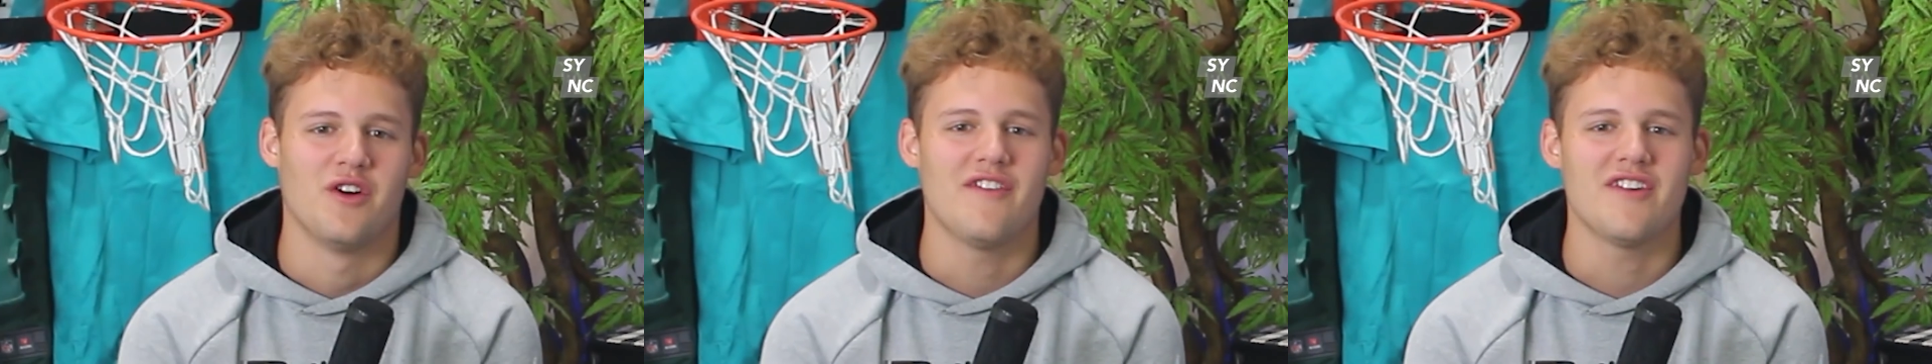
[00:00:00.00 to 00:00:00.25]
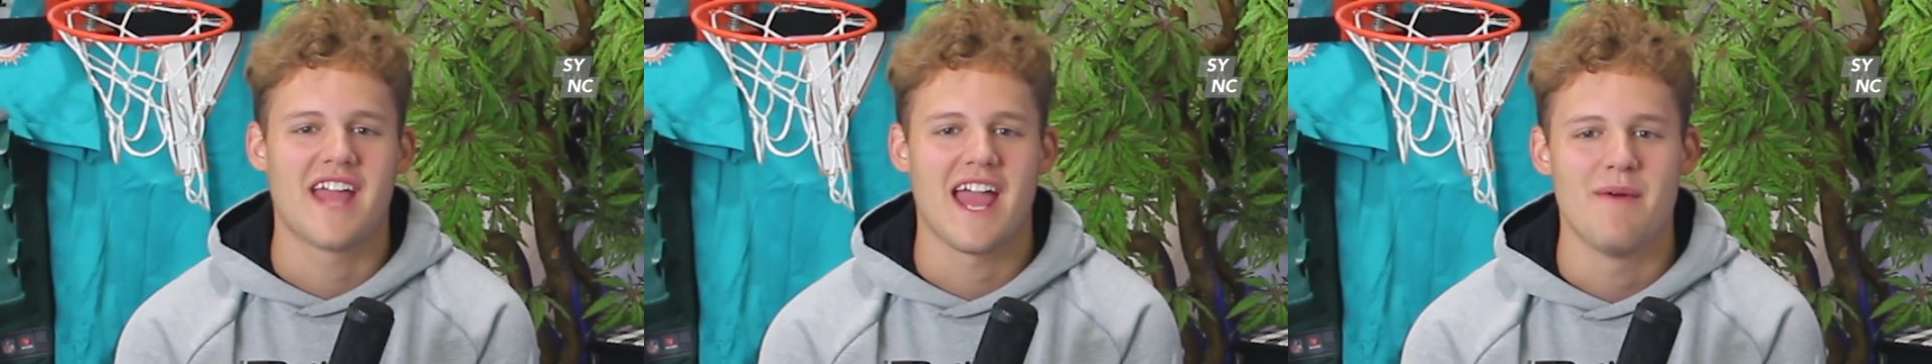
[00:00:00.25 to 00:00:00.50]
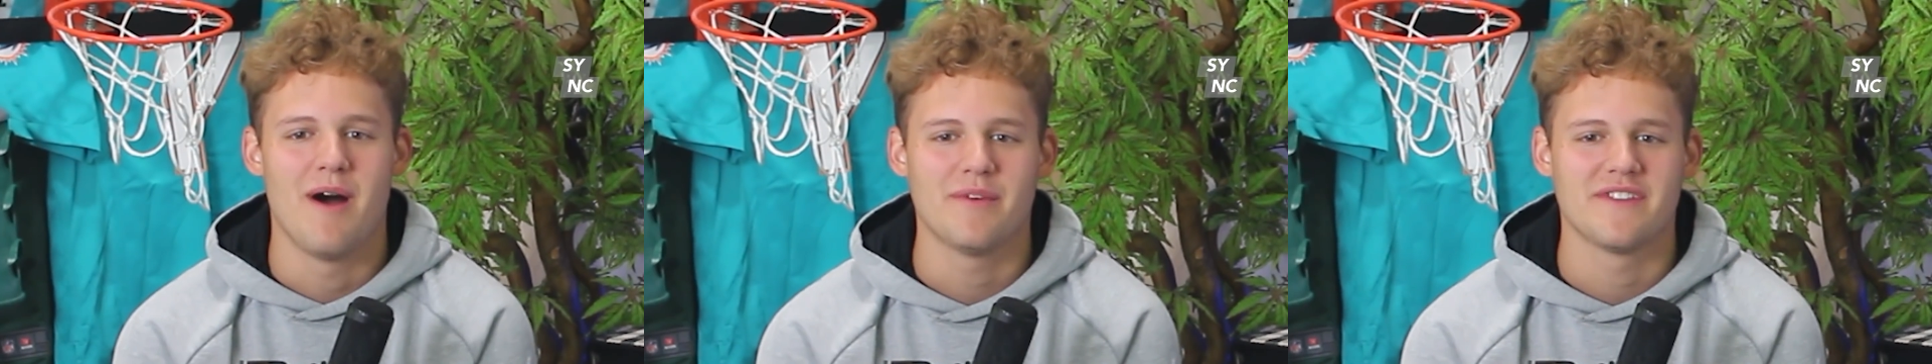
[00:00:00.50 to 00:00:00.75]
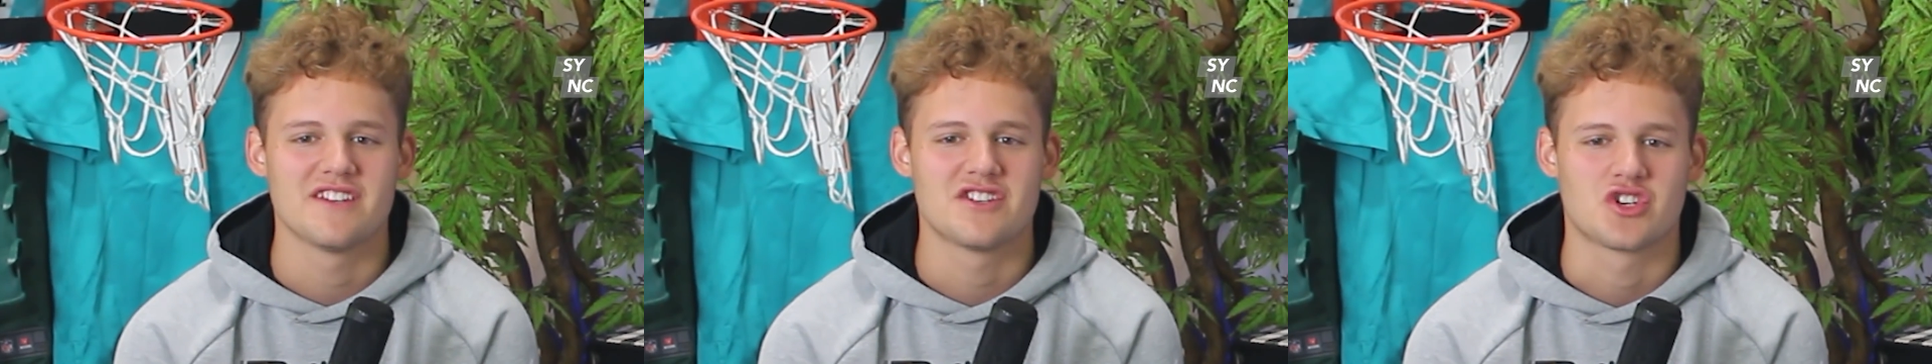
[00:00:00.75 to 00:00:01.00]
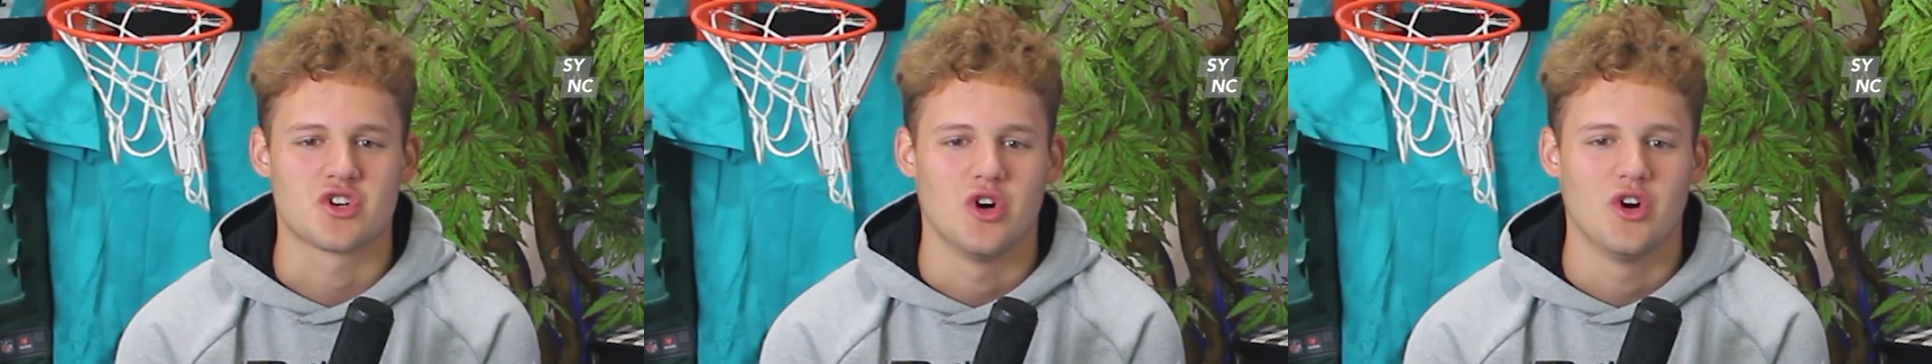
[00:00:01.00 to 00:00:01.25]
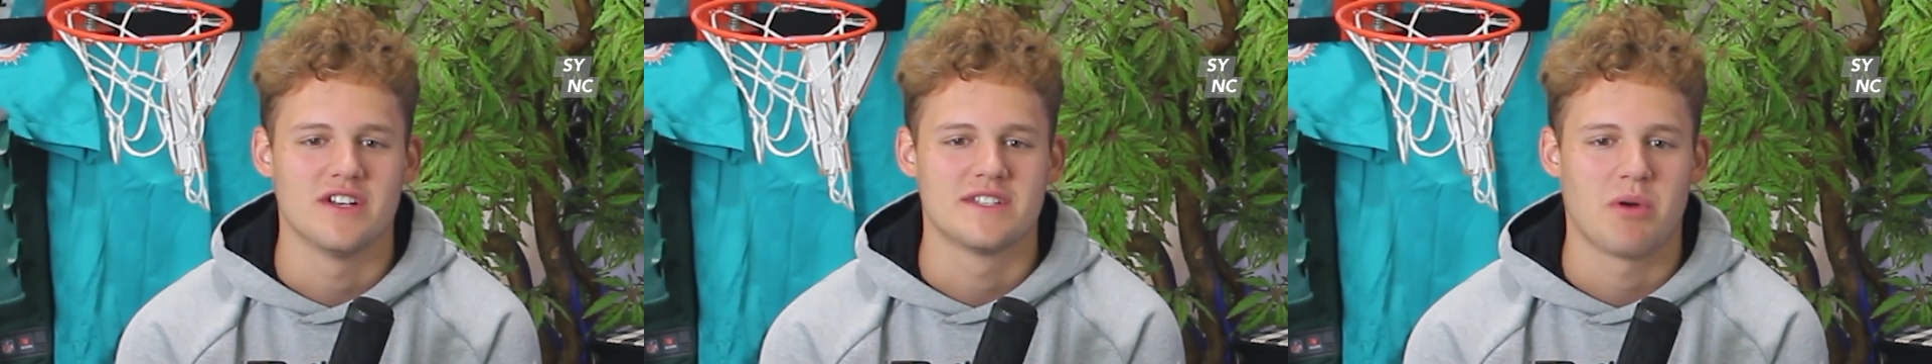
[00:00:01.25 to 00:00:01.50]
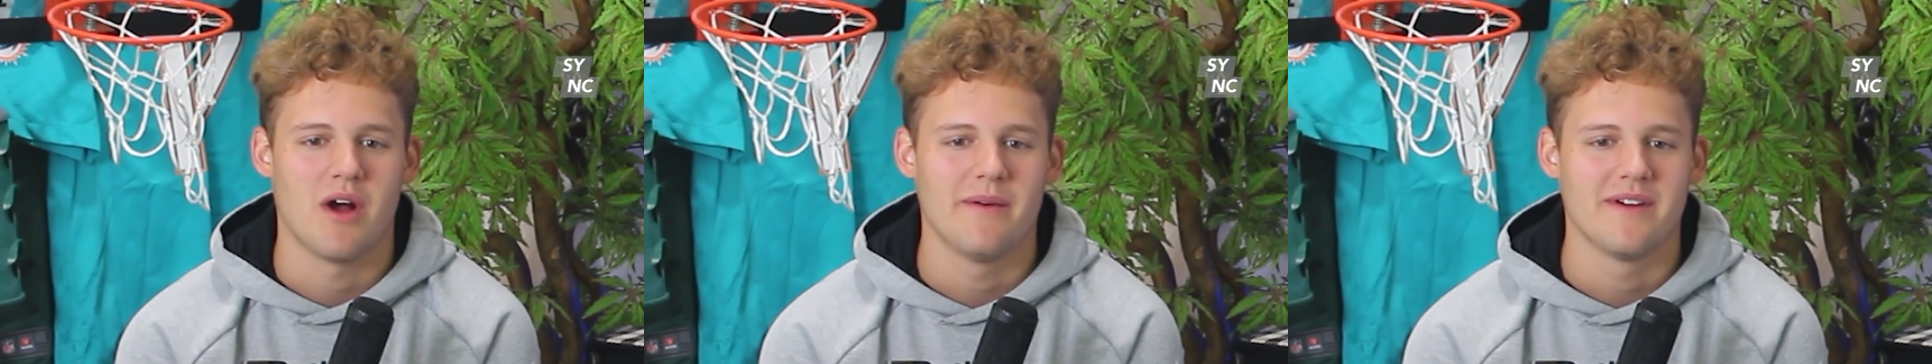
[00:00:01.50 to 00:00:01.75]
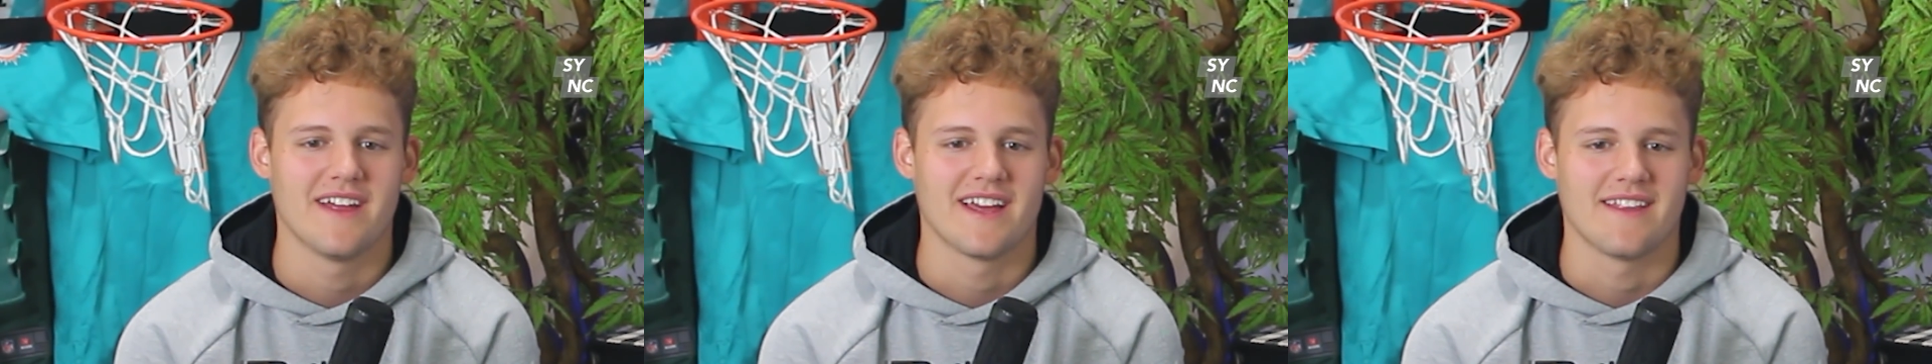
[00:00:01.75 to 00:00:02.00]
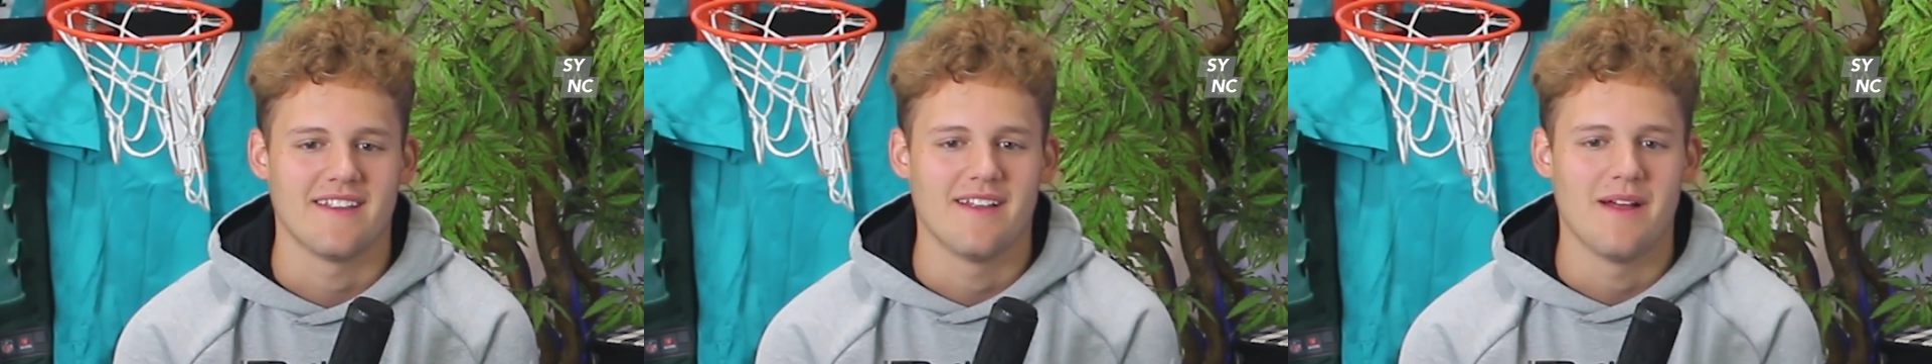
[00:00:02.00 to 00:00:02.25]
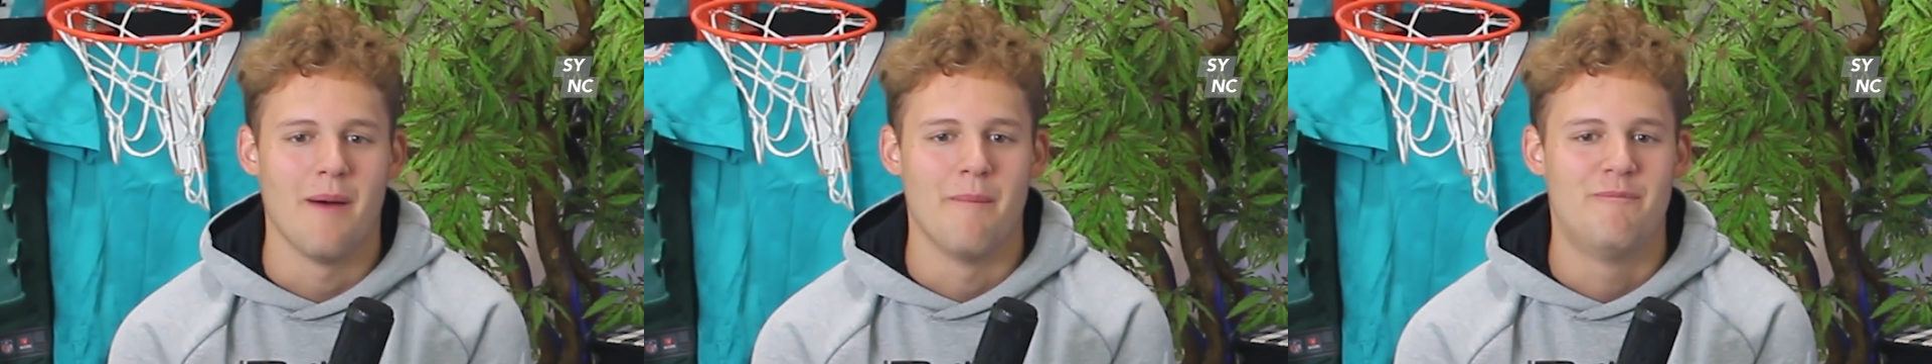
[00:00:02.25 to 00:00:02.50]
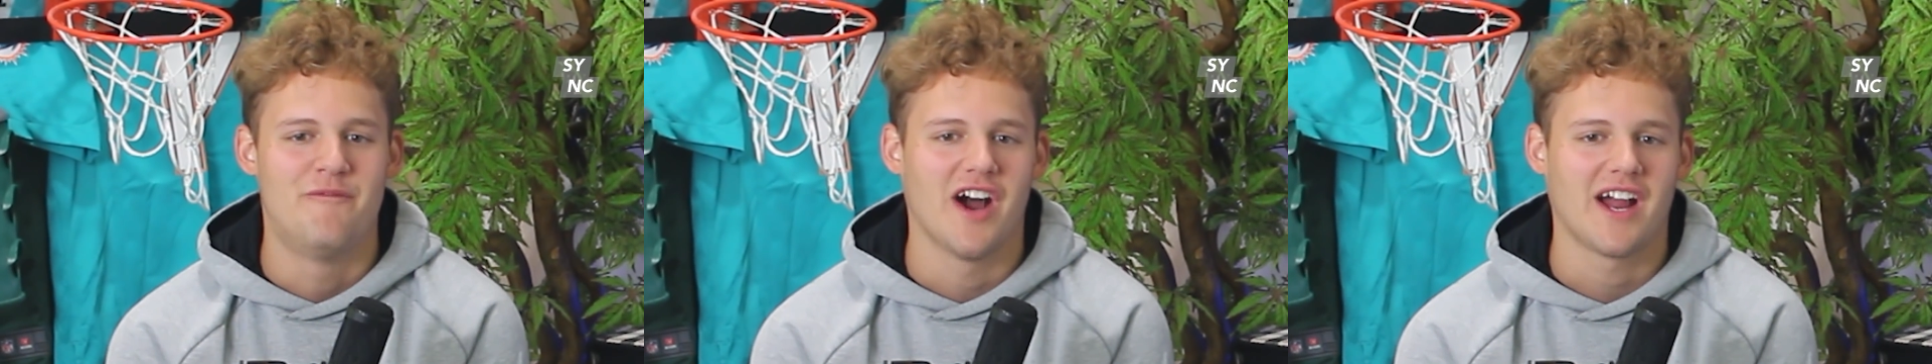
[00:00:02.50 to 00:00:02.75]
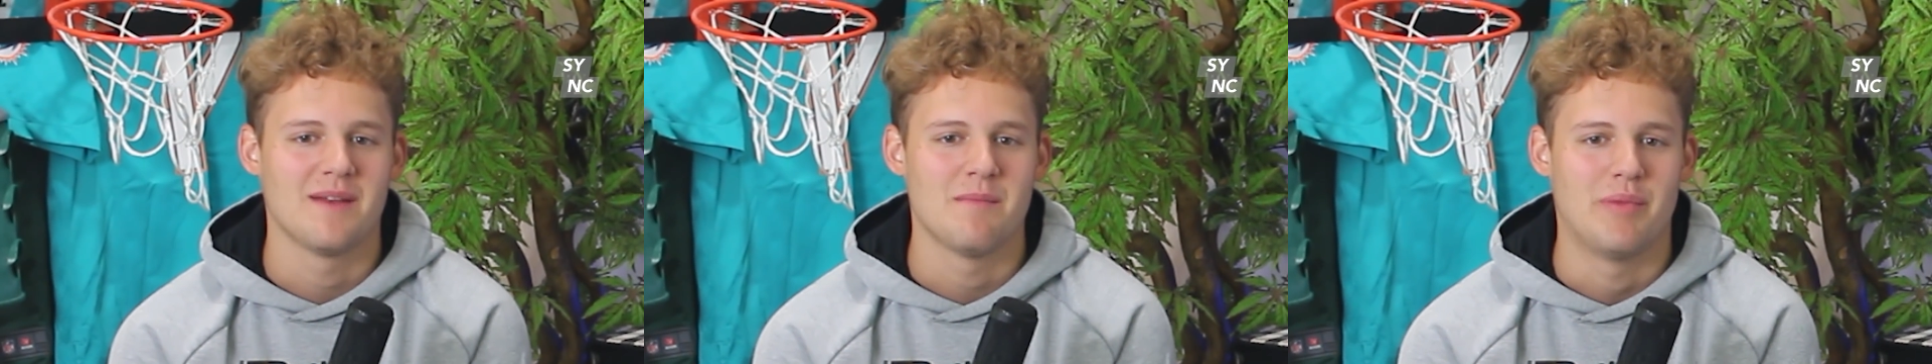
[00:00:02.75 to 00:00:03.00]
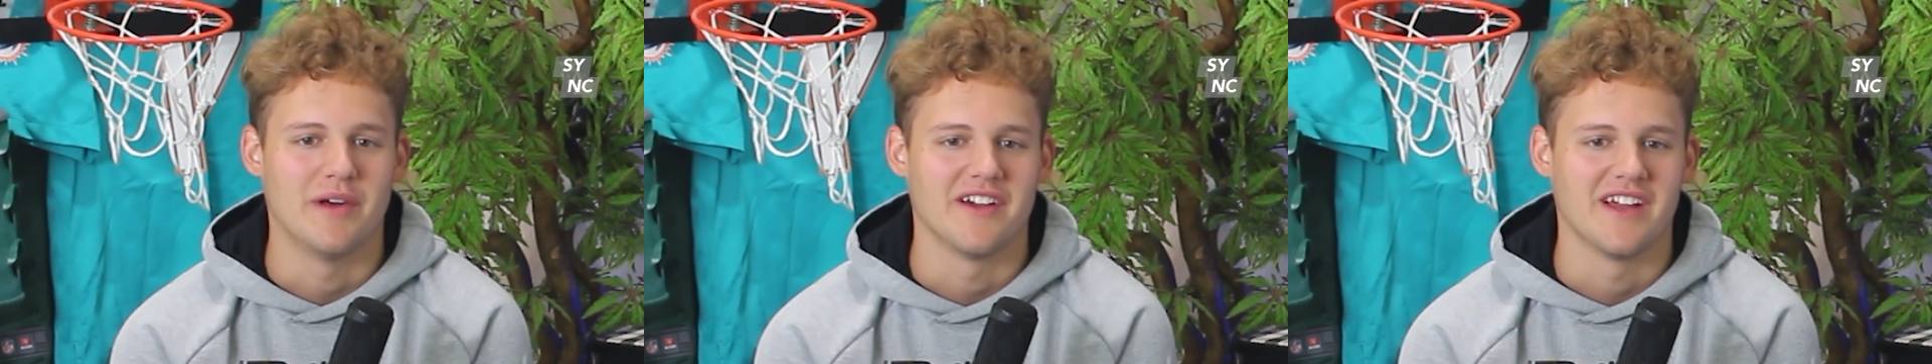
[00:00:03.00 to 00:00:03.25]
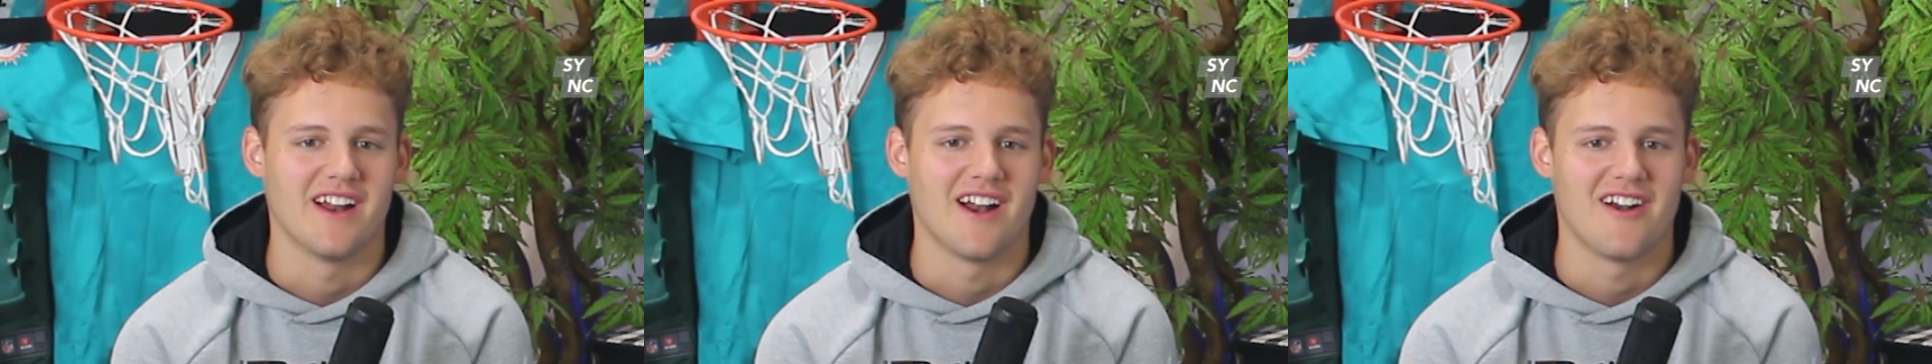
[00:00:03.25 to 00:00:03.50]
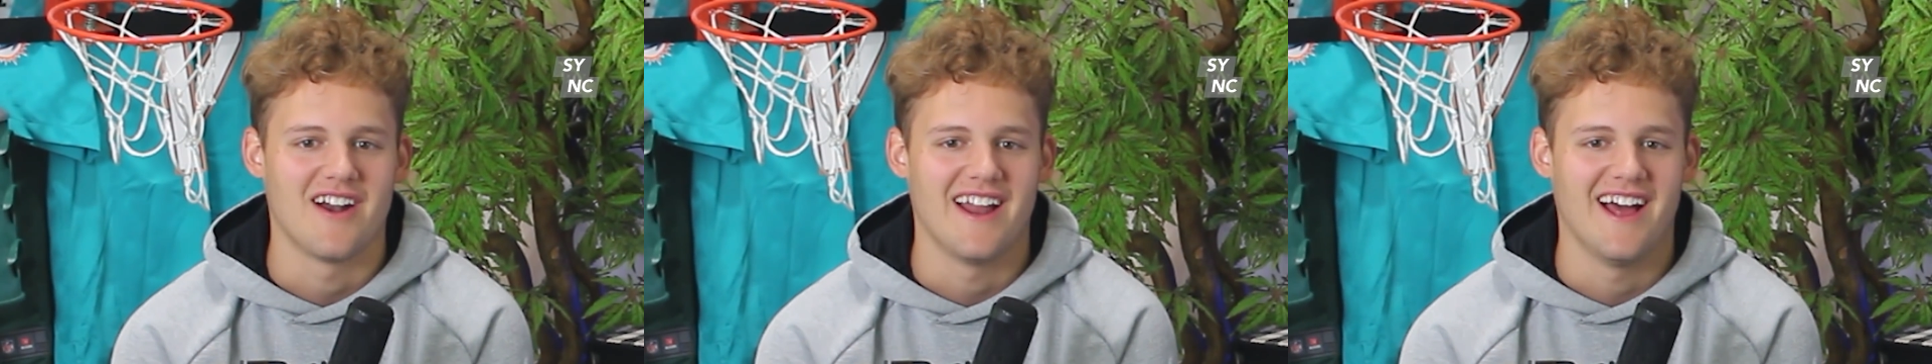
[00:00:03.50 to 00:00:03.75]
Whoever came up with this troll is probably like a fucking billionaire right